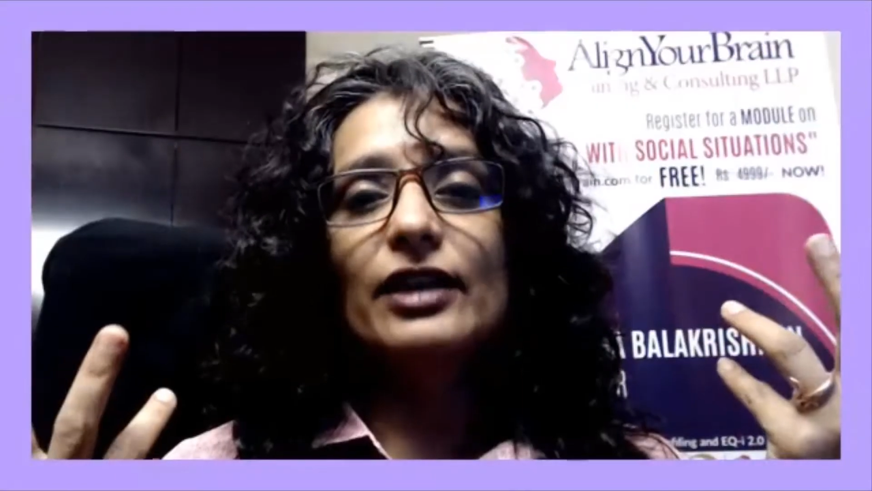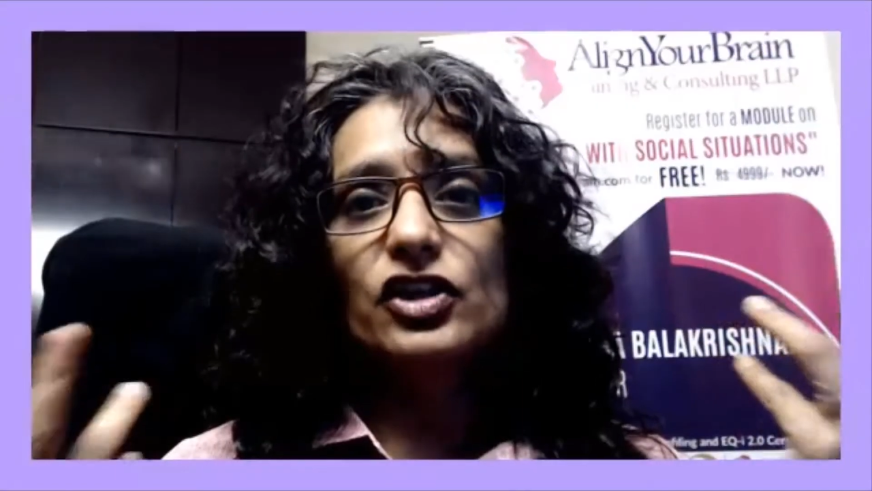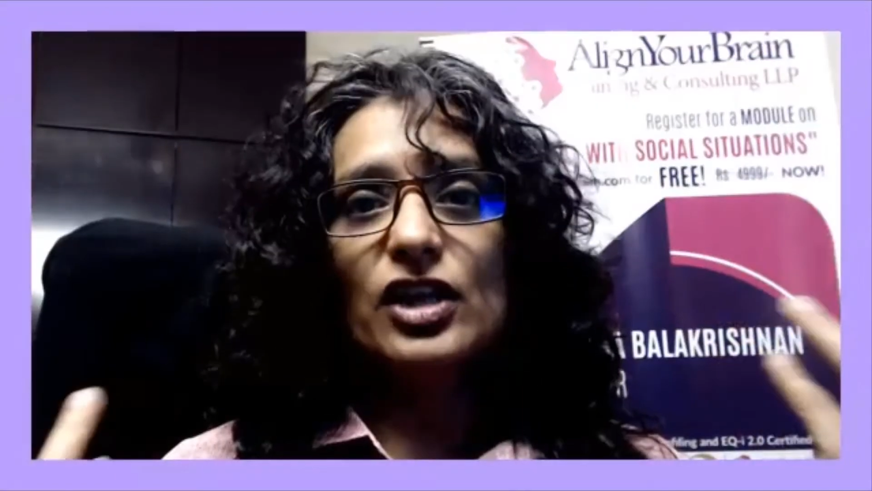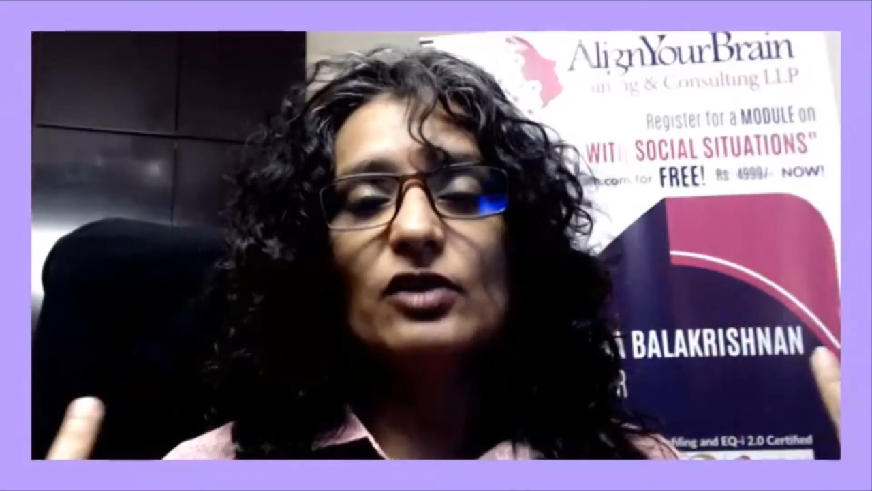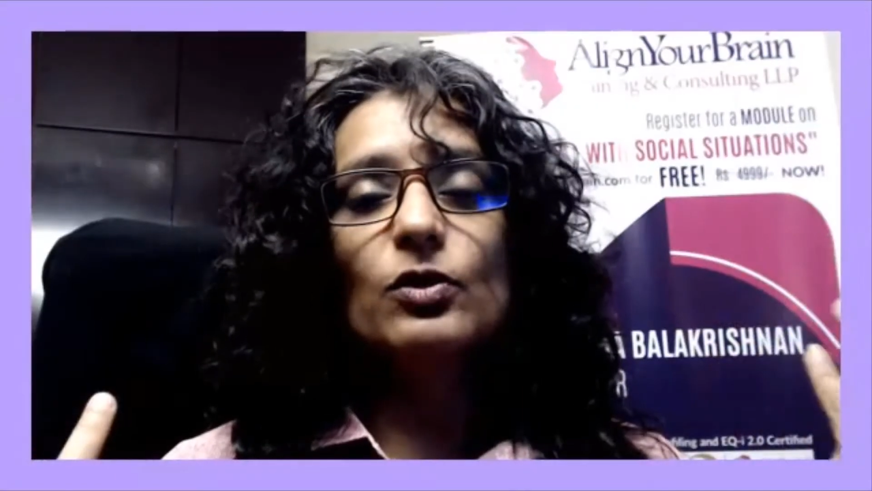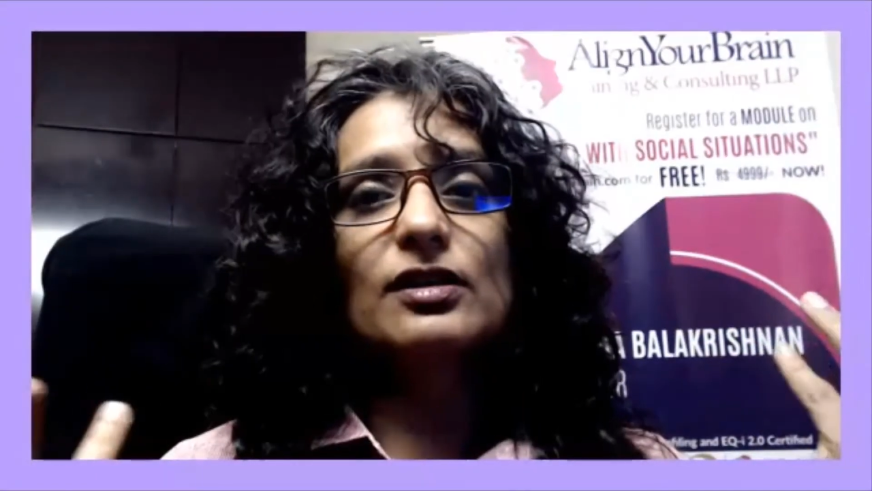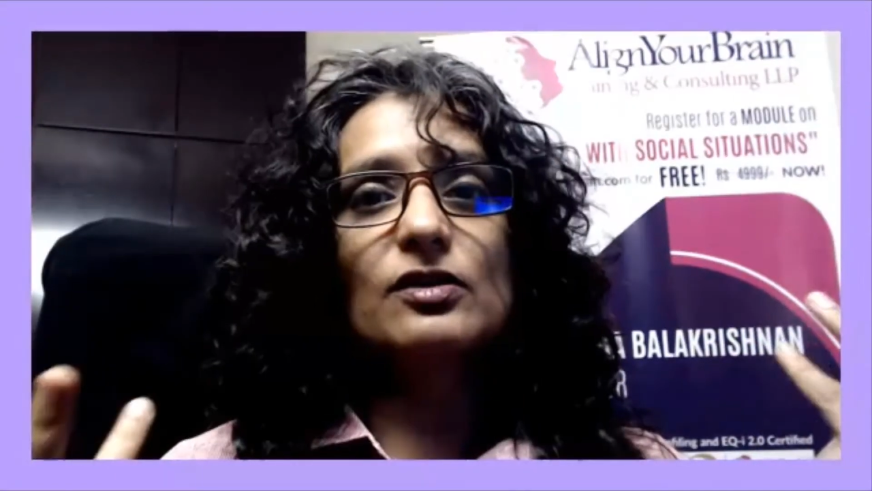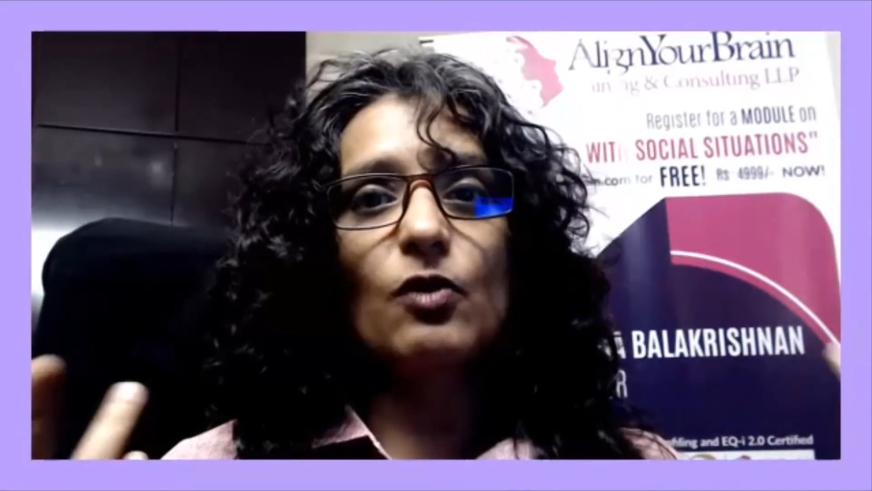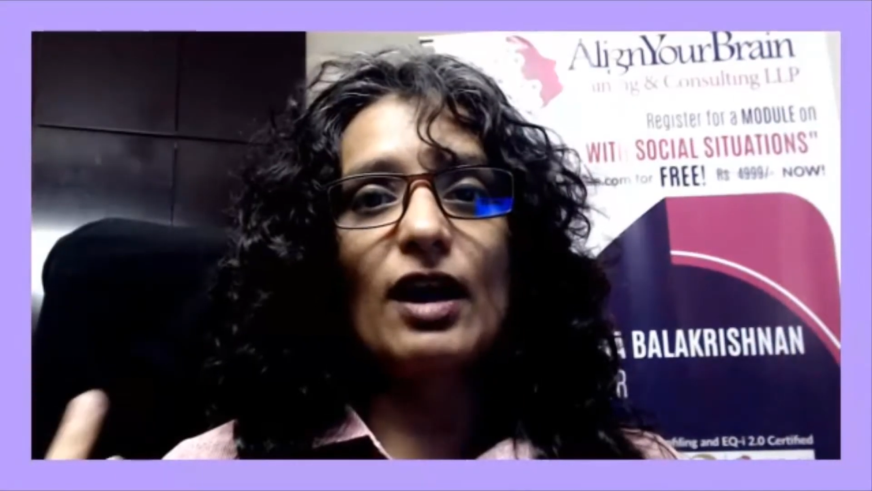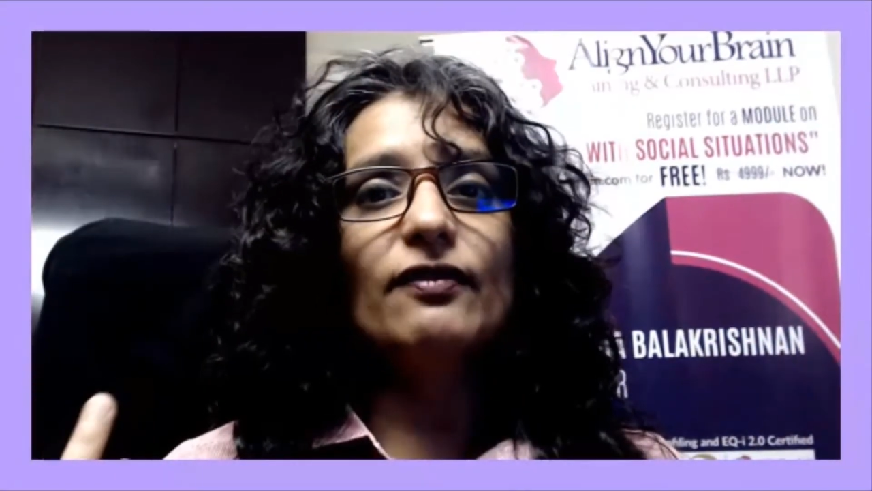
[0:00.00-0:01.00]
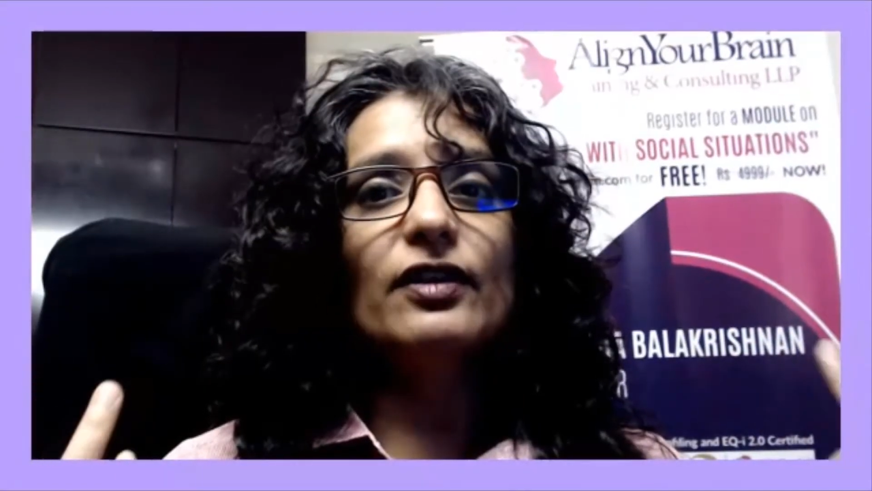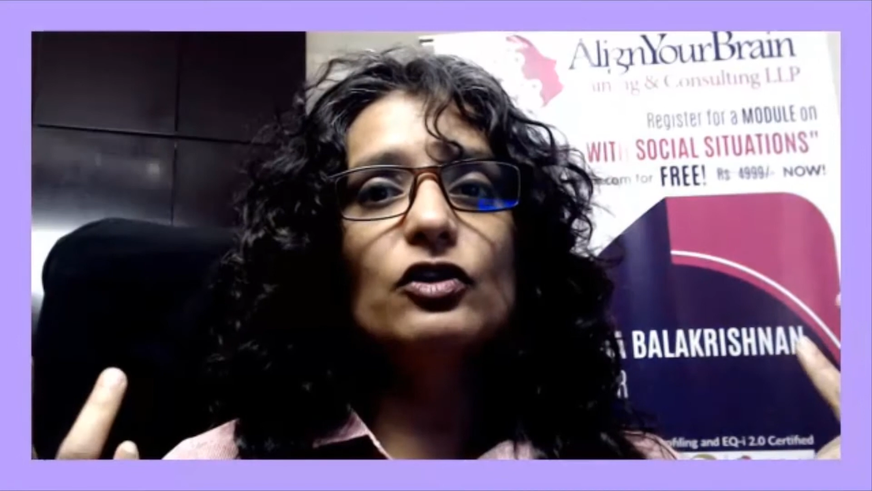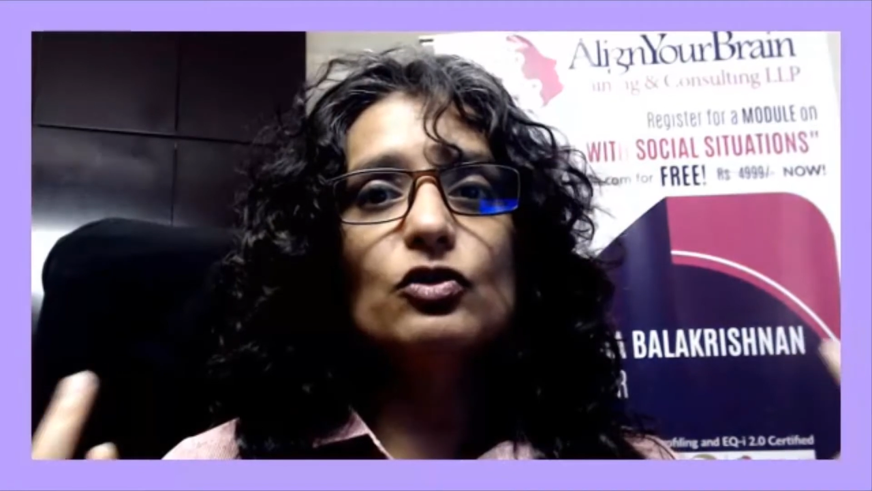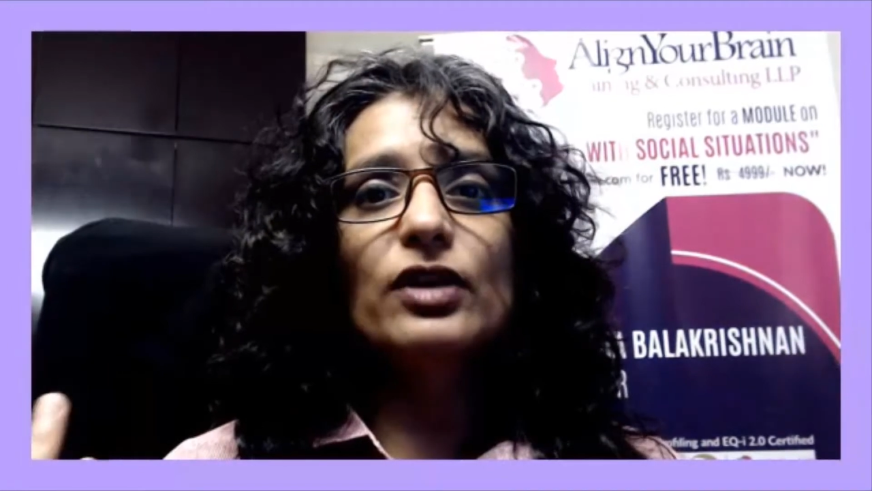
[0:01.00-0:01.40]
jet with his wife and two